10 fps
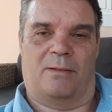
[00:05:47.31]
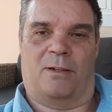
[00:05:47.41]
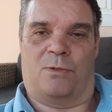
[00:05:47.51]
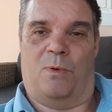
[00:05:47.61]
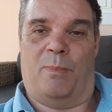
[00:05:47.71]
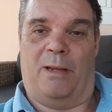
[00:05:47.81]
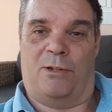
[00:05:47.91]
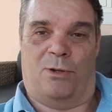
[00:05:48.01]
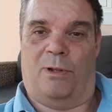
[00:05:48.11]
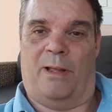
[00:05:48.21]
because we've been
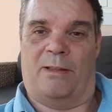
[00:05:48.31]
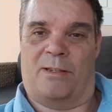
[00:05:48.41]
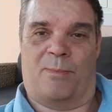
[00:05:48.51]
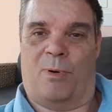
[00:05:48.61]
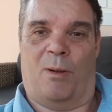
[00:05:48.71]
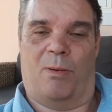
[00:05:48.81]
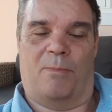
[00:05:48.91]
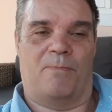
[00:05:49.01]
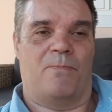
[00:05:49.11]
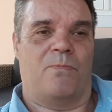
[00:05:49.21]
told that there's a problem.